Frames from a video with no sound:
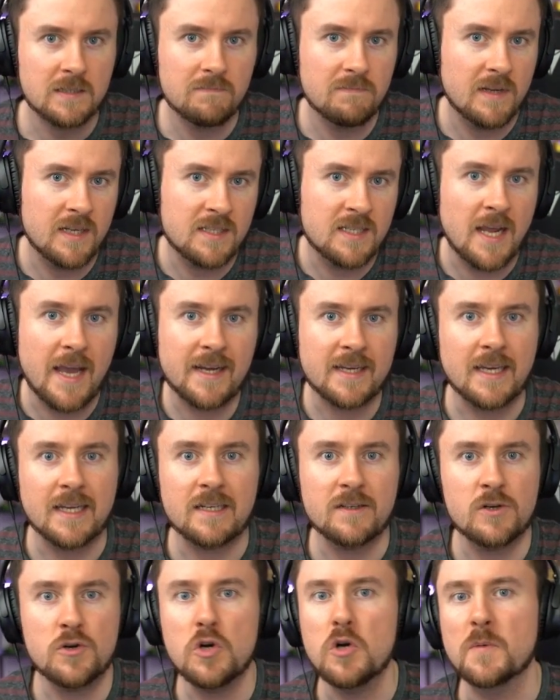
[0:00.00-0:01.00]
attacking
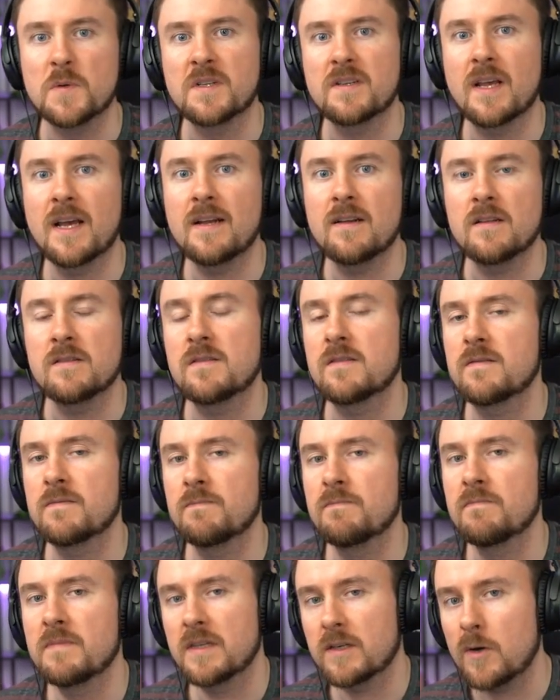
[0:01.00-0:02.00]
troops, and it's
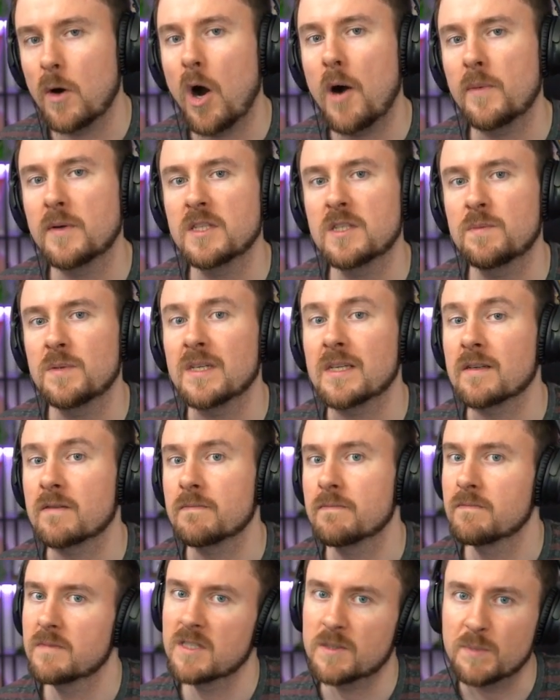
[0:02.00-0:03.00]
the goblins being
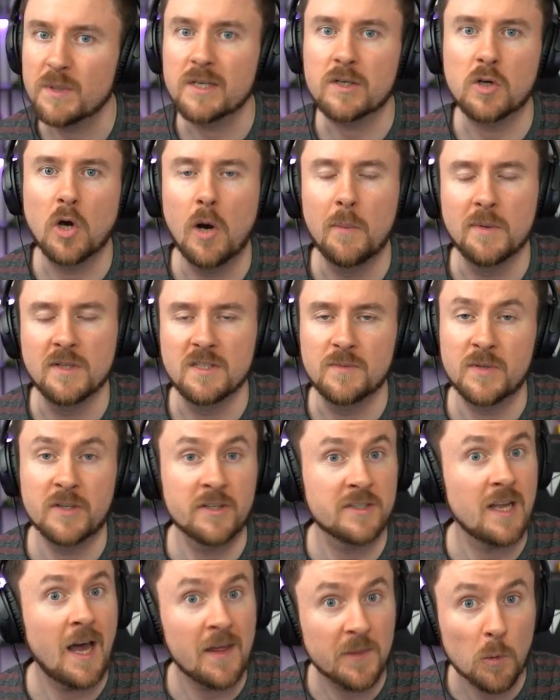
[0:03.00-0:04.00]
spear goblins,
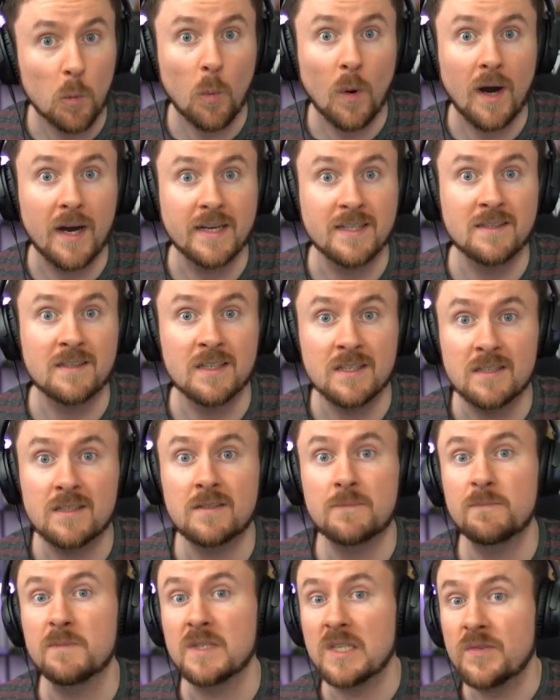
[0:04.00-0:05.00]
because otherwise this
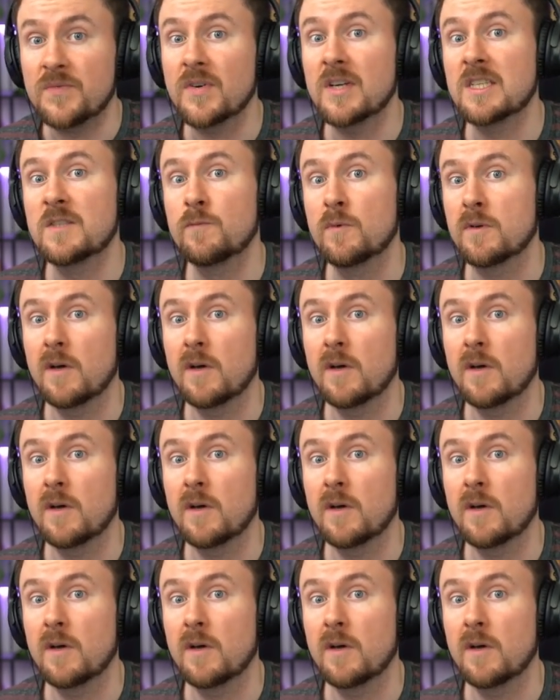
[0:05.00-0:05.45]
defense would